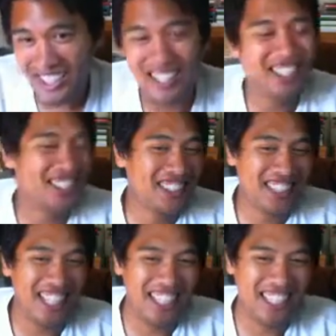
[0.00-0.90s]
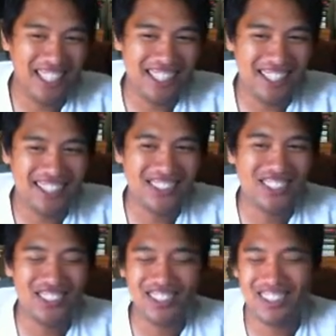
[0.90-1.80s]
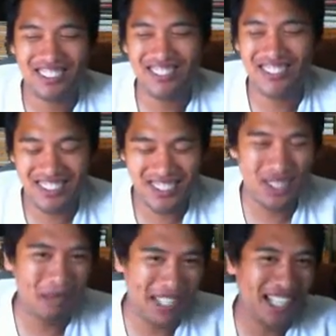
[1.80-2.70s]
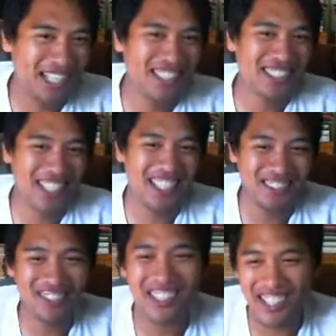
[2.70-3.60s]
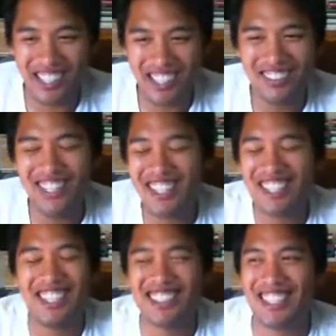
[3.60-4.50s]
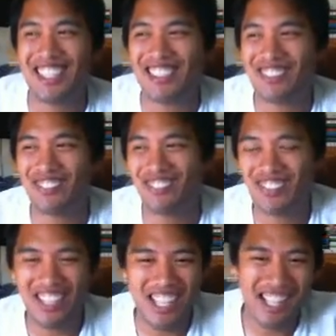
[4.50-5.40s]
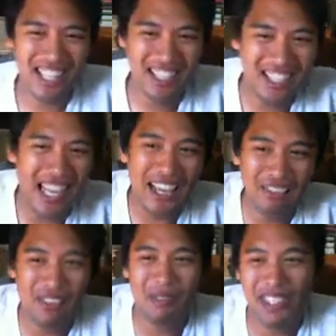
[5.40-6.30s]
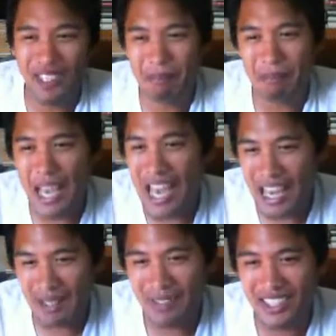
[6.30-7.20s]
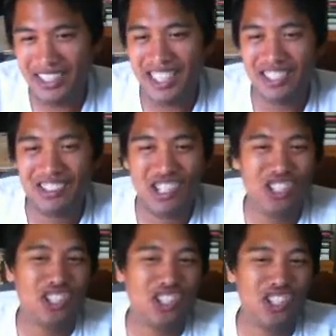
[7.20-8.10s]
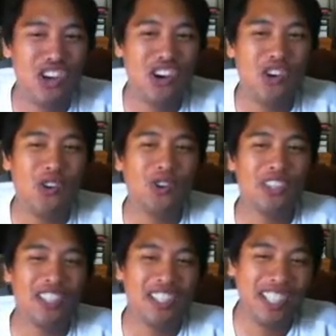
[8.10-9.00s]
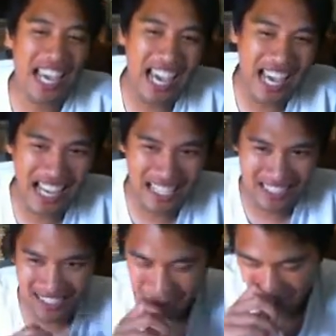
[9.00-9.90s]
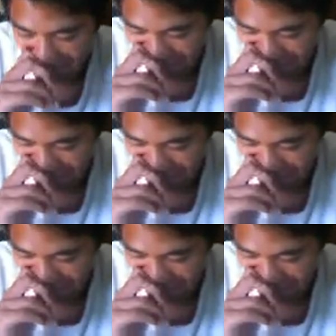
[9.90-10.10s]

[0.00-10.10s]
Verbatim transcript: I have to say, it was so bad it was kind of funny. I mean, it's like laughably bad because they are just so gassed